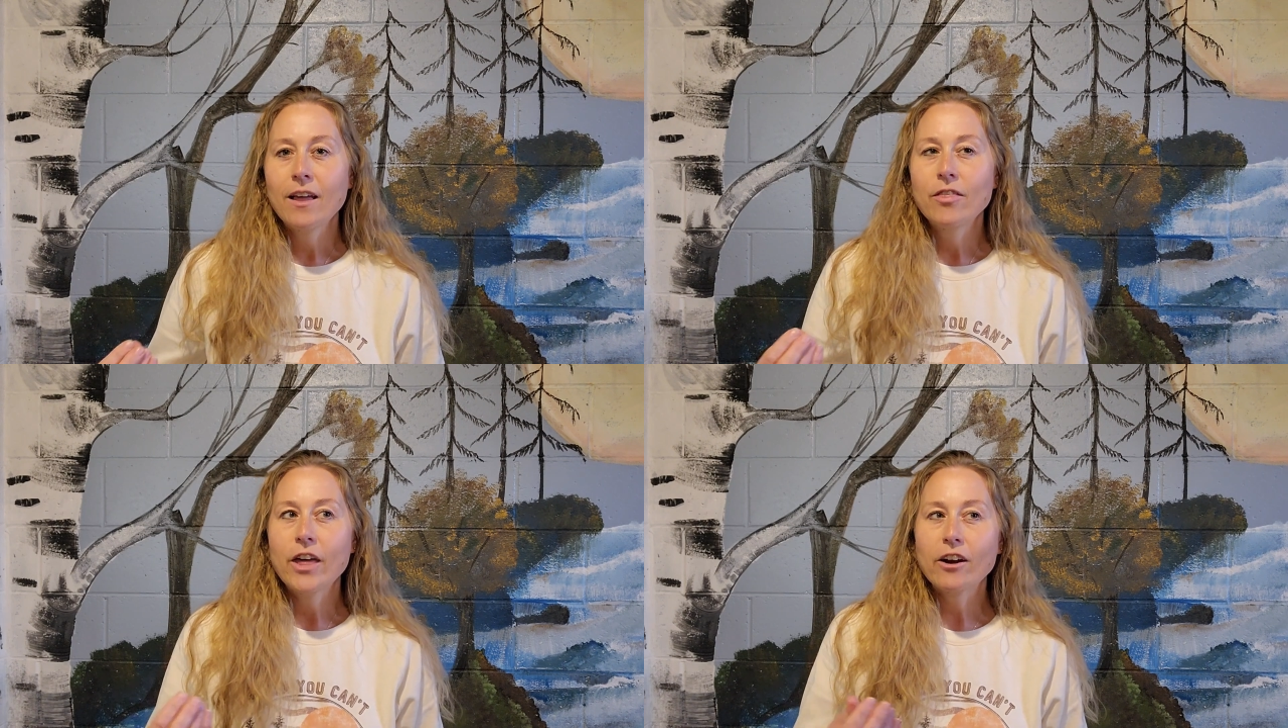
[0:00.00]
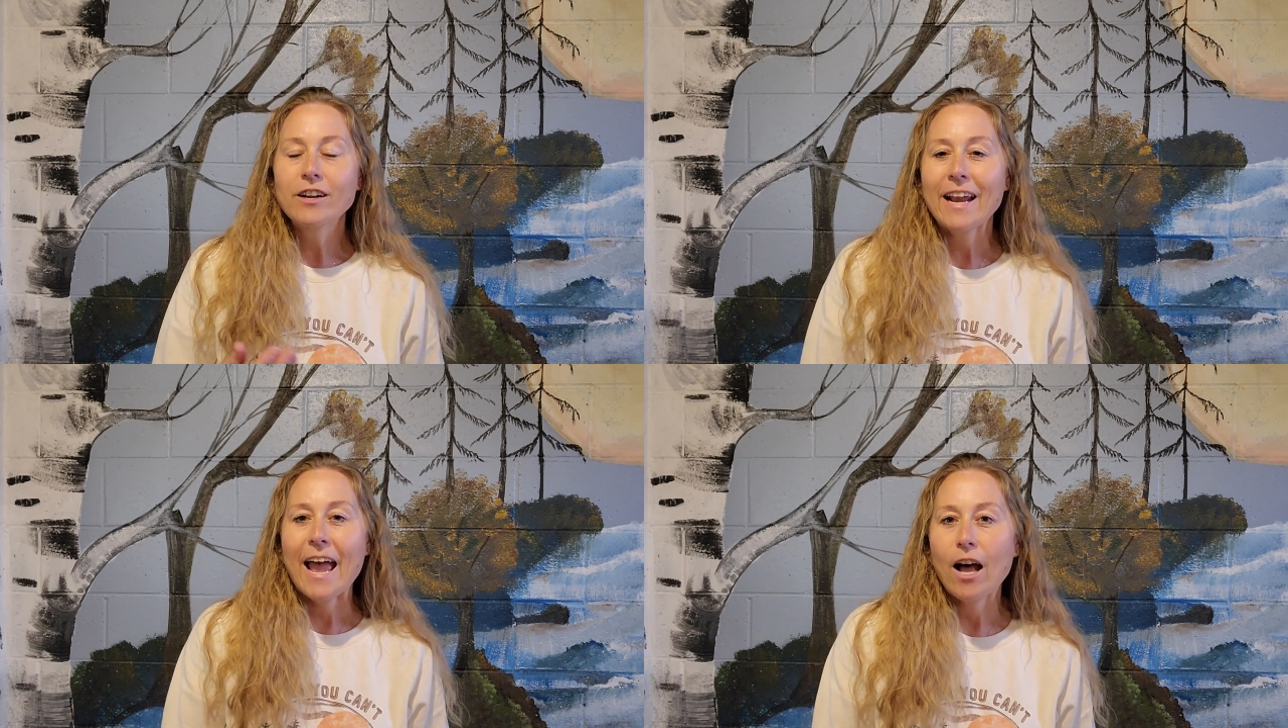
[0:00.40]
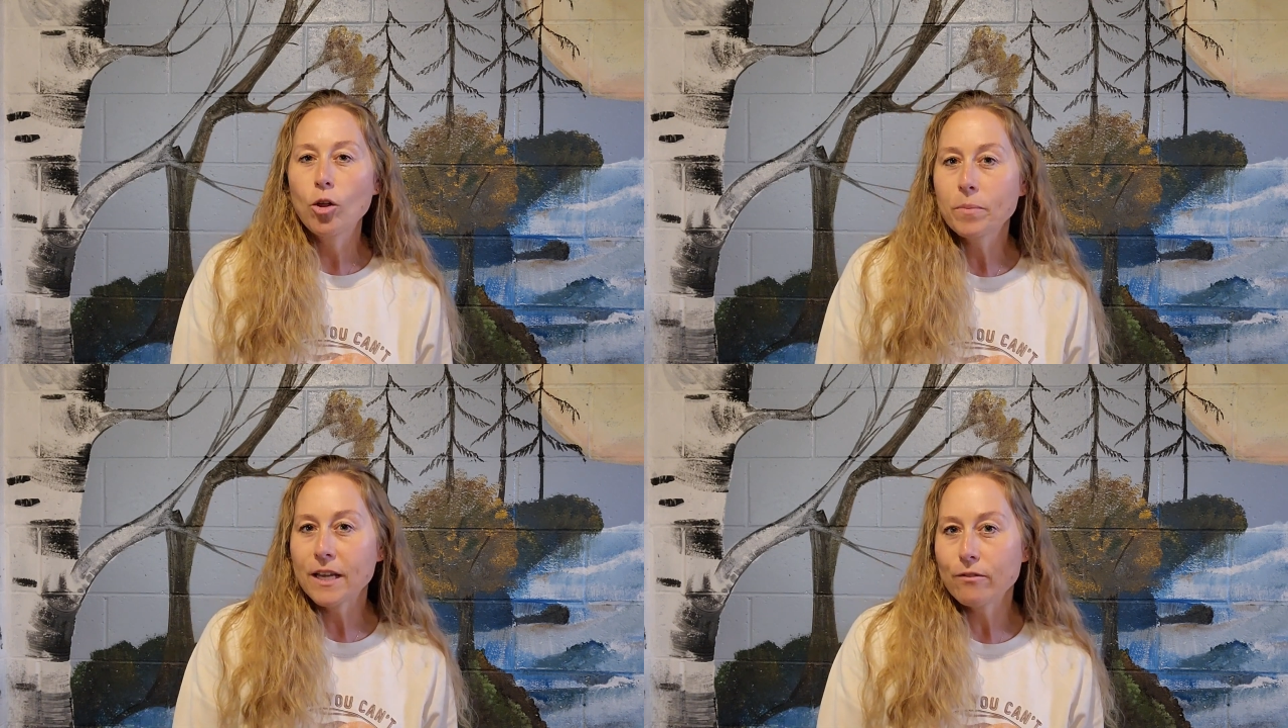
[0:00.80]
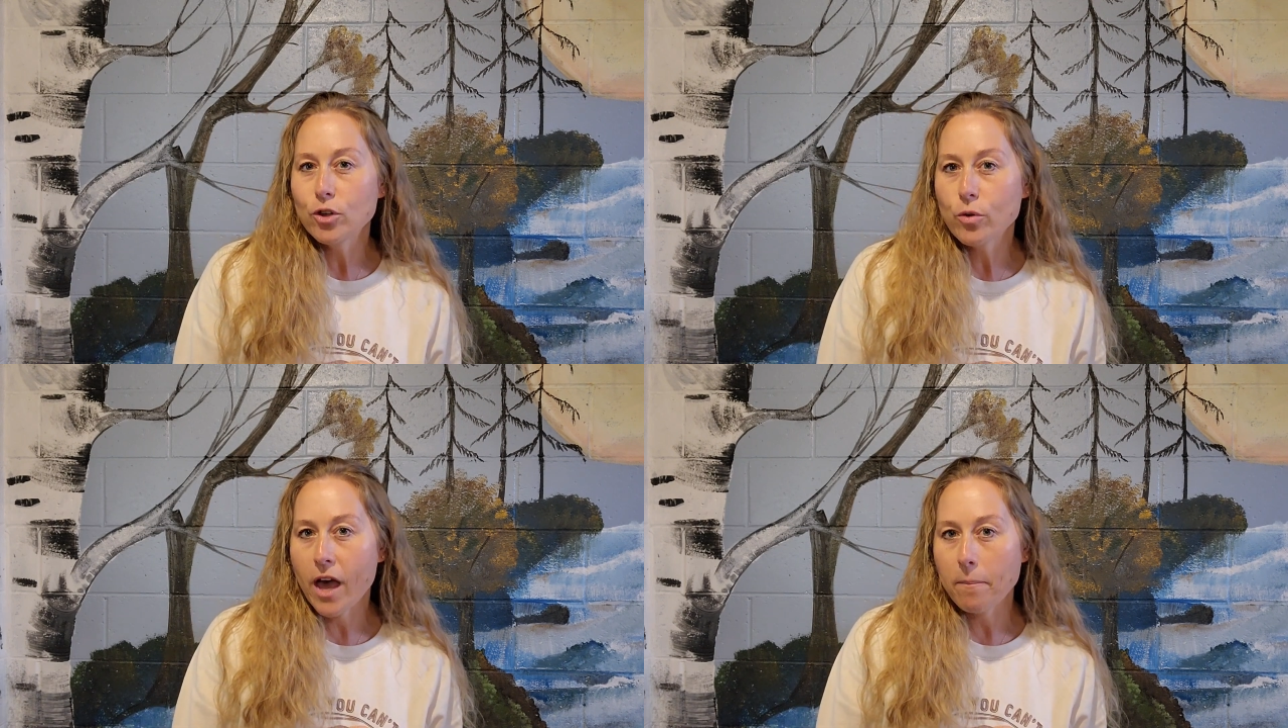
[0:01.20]
that are going to help give
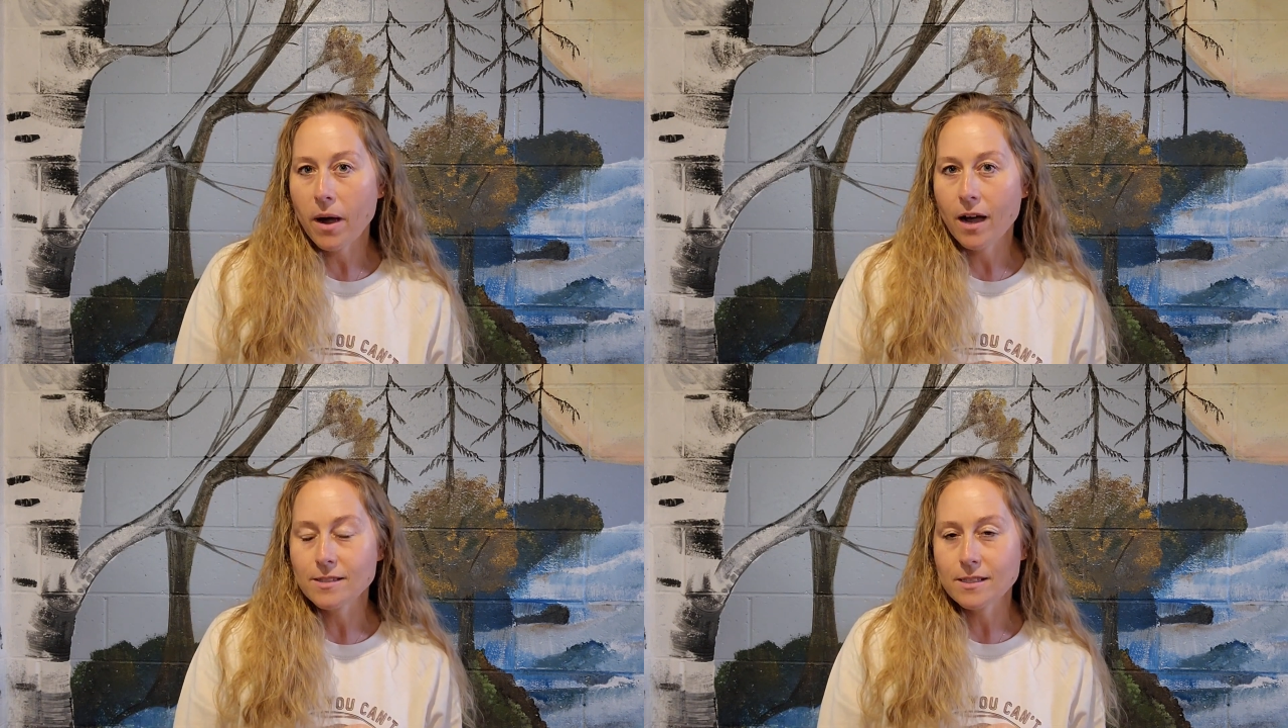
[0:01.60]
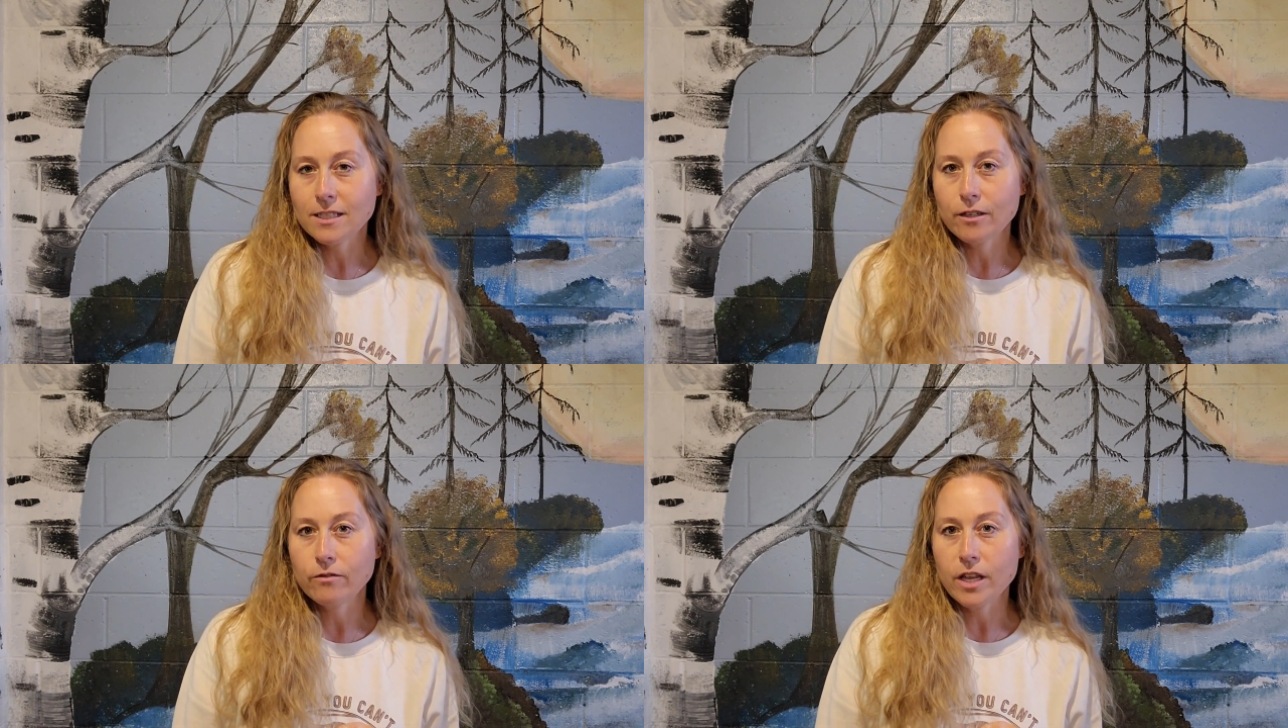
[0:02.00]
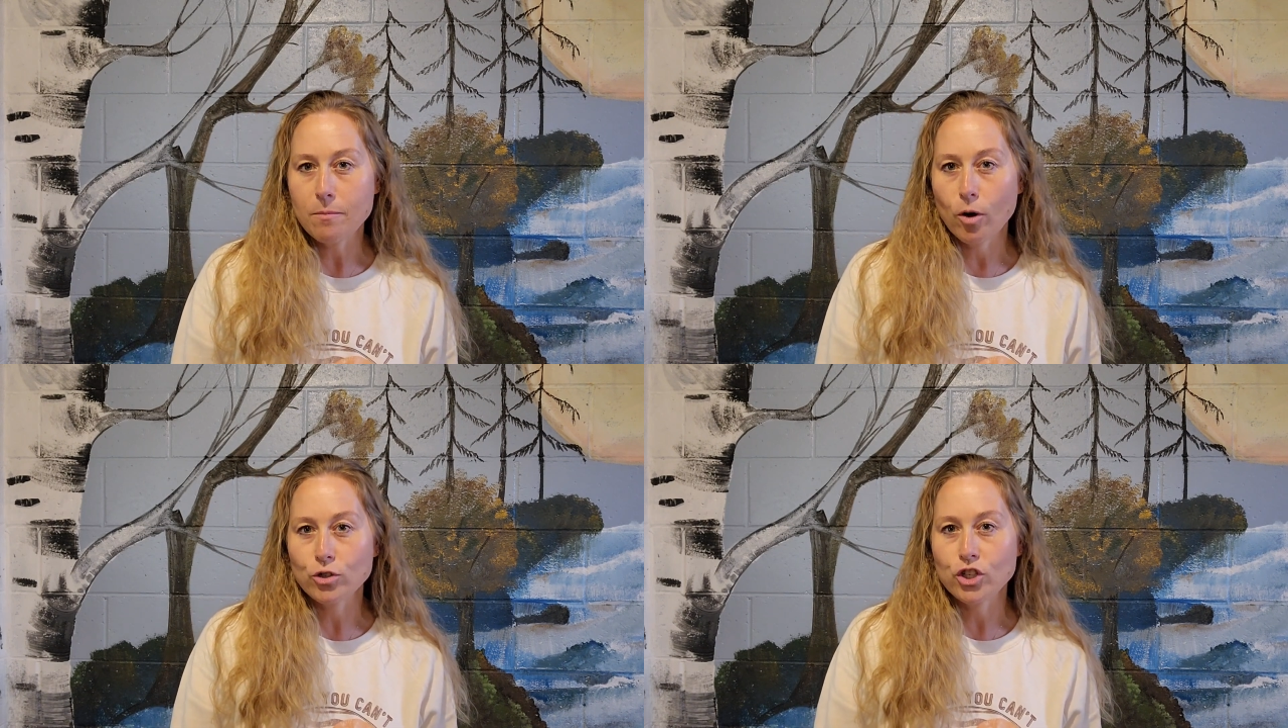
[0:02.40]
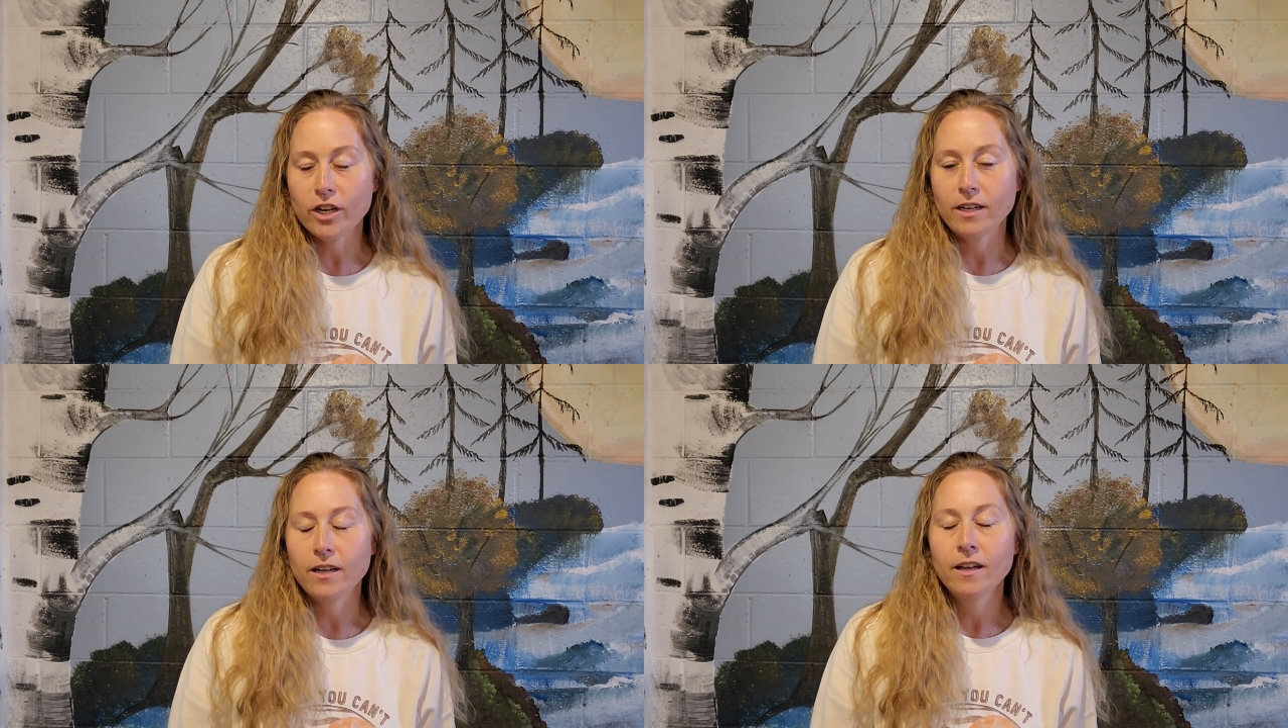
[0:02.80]
you that positive
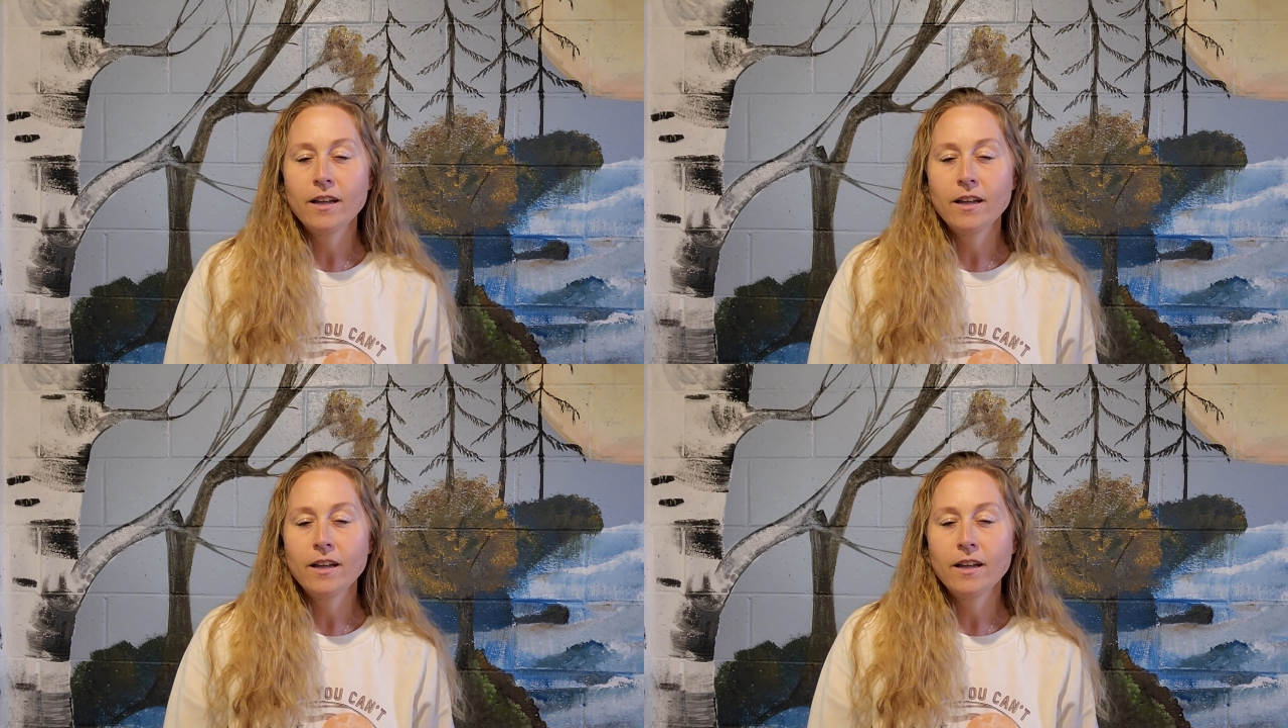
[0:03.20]
emotion.